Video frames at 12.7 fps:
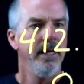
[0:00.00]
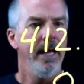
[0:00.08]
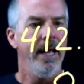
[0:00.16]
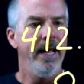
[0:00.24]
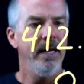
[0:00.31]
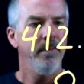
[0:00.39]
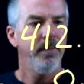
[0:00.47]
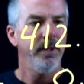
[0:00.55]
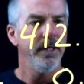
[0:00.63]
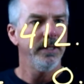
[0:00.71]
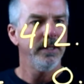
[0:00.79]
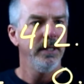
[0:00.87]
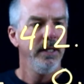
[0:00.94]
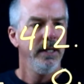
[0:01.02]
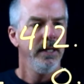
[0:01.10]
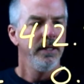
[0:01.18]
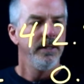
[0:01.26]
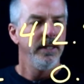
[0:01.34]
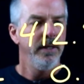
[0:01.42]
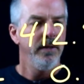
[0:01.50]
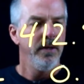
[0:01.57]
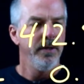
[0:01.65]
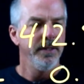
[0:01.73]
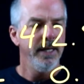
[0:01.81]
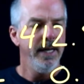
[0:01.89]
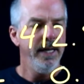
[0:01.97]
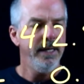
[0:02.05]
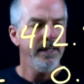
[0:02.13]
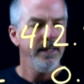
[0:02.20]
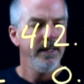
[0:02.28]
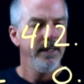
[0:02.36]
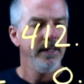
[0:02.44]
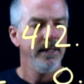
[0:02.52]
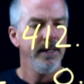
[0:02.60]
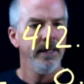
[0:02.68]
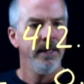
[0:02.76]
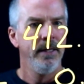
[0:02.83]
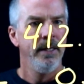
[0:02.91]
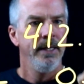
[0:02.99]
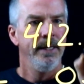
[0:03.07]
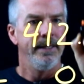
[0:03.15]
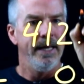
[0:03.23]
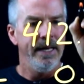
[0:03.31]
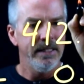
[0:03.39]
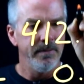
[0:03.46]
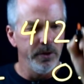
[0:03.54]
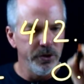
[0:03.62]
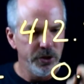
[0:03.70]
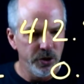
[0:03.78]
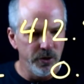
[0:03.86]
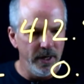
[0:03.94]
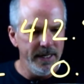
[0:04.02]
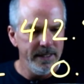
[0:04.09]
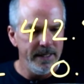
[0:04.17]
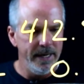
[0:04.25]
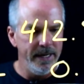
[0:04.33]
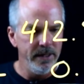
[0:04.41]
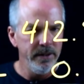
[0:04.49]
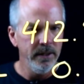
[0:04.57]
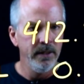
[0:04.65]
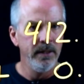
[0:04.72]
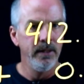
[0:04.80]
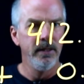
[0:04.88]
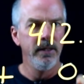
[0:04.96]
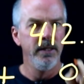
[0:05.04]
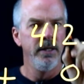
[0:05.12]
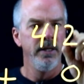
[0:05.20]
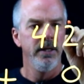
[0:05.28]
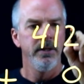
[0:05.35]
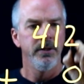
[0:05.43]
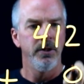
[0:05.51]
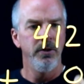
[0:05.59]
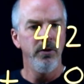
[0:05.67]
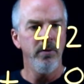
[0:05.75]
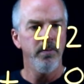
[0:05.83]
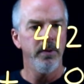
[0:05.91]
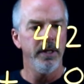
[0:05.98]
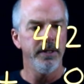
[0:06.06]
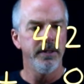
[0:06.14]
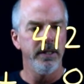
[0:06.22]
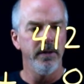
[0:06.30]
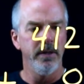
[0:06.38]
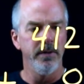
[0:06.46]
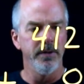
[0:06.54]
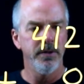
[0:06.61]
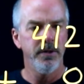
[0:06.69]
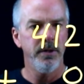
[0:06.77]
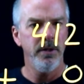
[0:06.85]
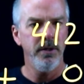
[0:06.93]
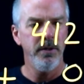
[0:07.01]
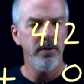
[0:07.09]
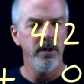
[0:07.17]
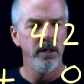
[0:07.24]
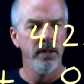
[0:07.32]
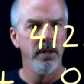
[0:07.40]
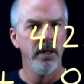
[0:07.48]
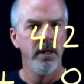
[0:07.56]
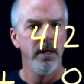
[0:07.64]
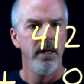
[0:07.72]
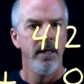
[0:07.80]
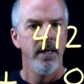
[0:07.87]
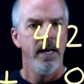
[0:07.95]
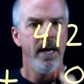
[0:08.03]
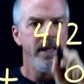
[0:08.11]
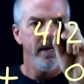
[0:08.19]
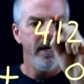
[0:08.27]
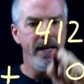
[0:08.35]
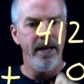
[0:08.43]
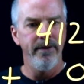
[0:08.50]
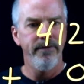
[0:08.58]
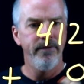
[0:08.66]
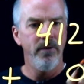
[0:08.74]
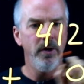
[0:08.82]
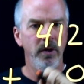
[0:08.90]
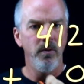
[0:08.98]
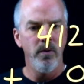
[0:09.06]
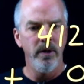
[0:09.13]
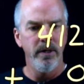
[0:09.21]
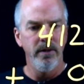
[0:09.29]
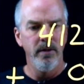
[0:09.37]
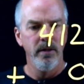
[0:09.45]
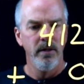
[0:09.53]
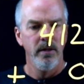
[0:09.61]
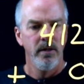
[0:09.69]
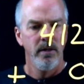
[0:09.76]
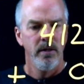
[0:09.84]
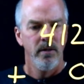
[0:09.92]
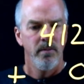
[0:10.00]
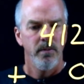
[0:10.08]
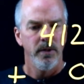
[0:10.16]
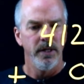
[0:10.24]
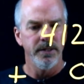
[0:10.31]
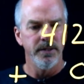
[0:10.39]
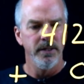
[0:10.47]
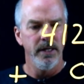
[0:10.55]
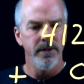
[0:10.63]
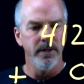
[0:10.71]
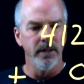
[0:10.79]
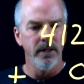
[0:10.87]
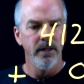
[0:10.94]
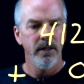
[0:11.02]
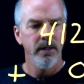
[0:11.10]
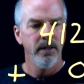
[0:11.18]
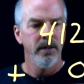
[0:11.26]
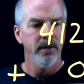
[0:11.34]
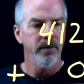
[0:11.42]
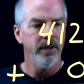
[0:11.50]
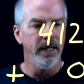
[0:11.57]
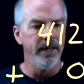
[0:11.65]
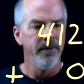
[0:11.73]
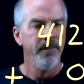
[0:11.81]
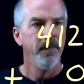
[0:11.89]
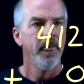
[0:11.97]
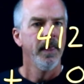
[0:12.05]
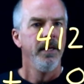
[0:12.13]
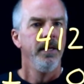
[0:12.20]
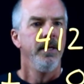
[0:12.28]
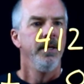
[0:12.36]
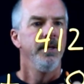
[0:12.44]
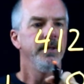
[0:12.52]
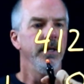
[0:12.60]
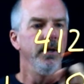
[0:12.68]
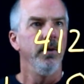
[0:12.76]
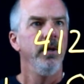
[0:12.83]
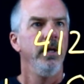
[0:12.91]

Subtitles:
8 plus 0 is 8. Decimal straight down. 2 plus 0 is 2. And then I have 41 plus nothing. Okay, so